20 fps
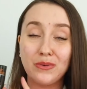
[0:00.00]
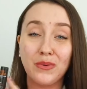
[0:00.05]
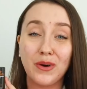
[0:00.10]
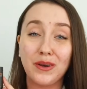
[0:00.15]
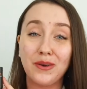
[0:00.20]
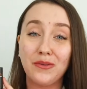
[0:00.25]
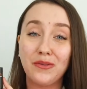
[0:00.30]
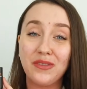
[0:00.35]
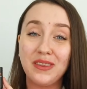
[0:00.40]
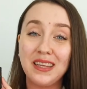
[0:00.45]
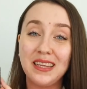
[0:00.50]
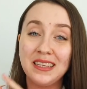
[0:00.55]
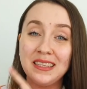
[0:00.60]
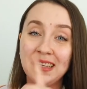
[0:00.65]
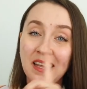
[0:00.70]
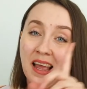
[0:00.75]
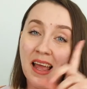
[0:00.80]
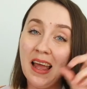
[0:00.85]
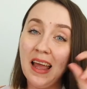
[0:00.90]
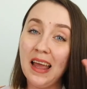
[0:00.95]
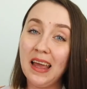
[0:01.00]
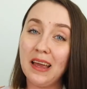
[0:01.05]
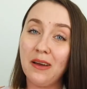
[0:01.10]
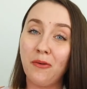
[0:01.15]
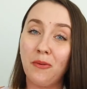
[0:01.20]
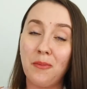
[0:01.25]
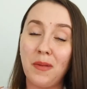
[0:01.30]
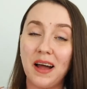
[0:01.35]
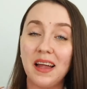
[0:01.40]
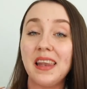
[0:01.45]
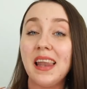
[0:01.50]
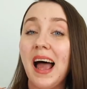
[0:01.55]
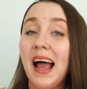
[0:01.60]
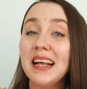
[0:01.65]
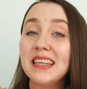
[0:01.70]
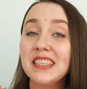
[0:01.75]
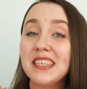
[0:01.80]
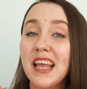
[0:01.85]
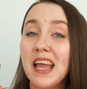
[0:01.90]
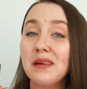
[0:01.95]
one of these on my
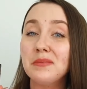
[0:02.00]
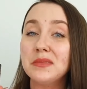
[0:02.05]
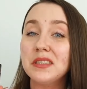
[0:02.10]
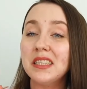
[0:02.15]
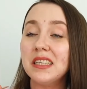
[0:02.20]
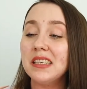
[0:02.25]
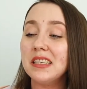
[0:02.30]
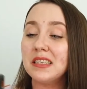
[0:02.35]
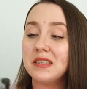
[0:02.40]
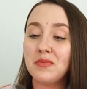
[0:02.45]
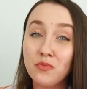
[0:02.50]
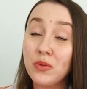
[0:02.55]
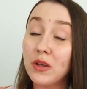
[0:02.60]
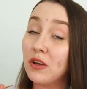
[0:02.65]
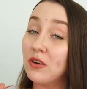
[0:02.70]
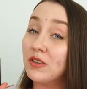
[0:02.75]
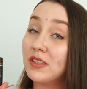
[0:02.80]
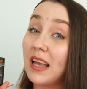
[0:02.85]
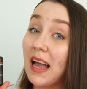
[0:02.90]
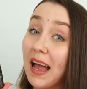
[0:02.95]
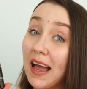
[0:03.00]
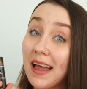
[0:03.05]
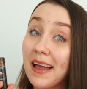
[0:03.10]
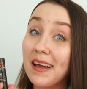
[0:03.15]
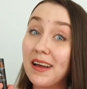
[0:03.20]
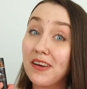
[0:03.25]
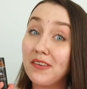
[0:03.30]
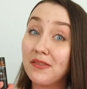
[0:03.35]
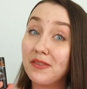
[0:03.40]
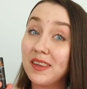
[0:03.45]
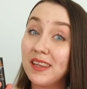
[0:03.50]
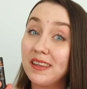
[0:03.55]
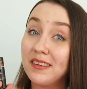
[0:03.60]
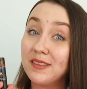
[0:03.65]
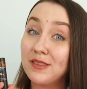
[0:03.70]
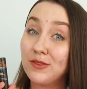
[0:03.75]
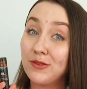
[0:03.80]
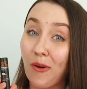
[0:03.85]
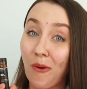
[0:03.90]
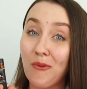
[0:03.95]
last empties because I have
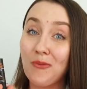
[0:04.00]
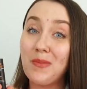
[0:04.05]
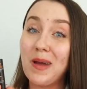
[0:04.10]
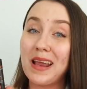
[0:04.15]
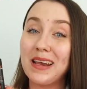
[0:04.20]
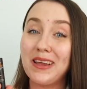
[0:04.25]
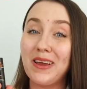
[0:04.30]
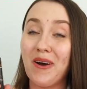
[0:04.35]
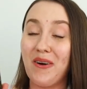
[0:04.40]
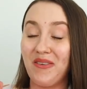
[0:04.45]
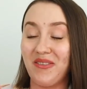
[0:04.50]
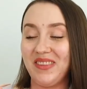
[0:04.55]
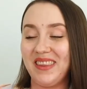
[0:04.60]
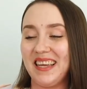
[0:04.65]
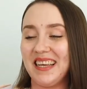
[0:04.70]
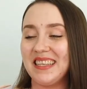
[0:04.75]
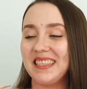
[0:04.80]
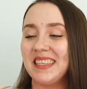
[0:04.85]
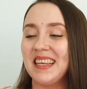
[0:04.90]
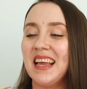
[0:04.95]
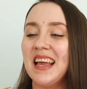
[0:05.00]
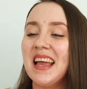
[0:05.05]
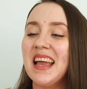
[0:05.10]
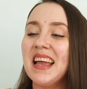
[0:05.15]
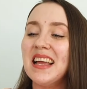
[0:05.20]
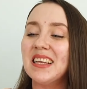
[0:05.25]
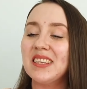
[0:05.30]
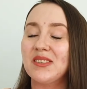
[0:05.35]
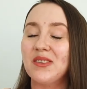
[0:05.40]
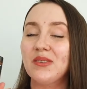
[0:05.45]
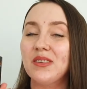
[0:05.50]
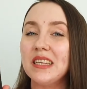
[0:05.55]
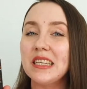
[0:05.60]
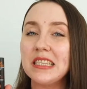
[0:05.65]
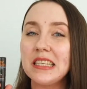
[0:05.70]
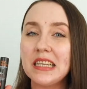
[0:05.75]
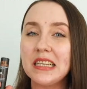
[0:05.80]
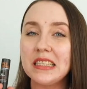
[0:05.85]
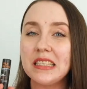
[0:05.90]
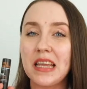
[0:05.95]
so many of these. So this
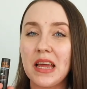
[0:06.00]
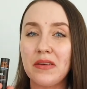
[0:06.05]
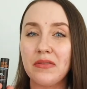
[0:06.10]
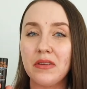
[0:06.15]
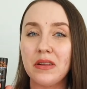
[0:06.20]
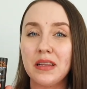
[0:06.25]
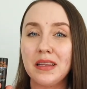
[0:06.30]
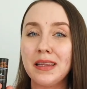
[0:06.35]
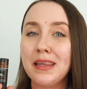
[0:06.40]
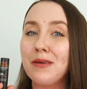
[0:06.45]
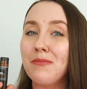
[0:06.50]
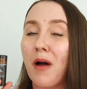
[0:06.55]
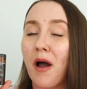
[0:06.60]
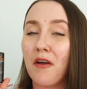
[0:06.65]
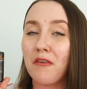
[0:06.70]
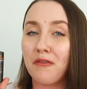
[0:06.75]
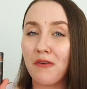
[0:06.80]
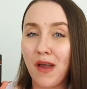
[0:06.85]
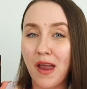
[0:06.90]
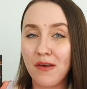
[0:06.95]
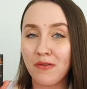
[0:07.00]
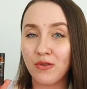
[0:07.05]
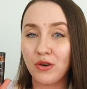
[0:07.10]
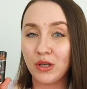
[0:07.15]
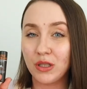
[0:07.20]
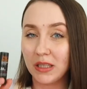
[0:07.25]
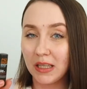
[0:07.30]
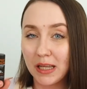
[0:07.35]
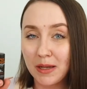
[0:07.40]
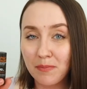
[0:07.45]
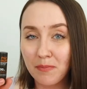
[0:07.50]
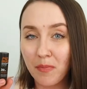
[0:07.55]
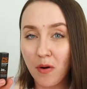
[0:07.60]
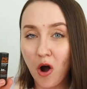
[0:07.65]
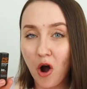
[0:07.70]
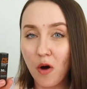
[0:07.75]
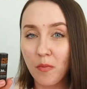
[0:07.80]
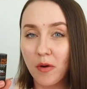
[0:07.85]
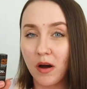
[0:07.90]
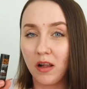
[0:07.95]
is definitely my favorite lip
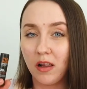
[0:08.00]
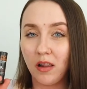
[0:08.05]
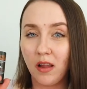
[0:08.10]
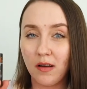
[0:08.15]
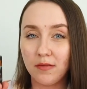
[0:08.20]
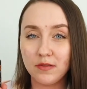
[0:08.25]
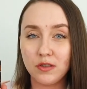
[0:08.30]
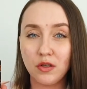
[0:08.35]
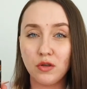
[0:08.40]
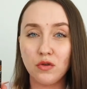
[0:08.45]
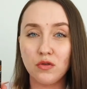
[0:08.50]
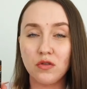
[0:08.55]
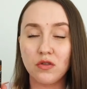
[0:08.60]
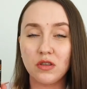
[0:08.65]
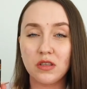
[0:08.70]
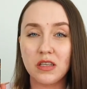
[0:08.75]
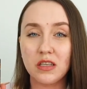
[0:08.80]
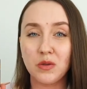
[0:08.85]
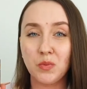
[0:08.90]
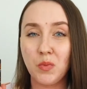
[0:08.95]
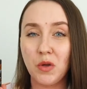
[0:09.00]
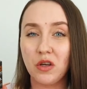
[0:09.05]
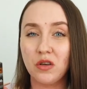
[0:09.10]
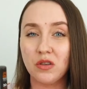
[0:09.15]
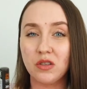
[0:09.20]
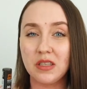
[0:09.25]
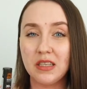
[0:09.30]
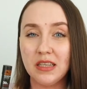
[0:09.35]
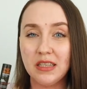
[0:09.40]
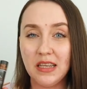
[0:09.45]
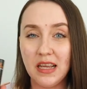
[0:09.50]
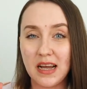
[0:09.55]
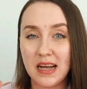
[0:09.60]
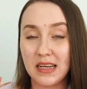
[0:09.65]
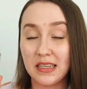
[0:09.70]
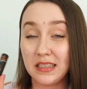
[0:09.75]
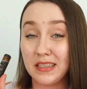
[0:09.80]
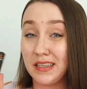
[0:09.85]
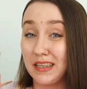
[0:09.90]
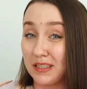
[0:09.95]
balm. I love to use this because this
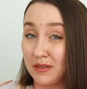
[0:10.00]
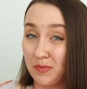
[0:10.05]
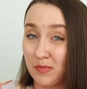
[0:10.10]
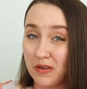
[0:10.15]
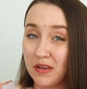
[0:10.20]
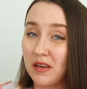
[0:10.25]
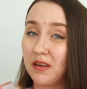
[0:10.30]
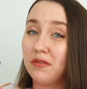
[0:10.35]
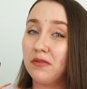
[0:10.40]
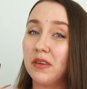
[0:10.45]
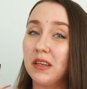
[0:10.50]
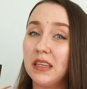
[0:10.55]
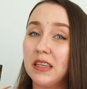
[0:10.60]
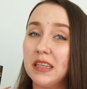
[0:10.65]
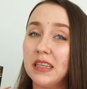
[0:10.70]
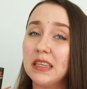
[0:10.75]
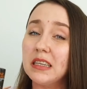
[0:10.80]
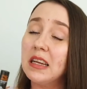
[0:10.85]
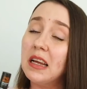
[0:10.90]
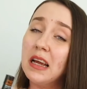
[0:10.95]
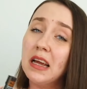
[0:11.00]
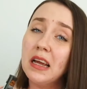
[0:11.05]
has SPF in it.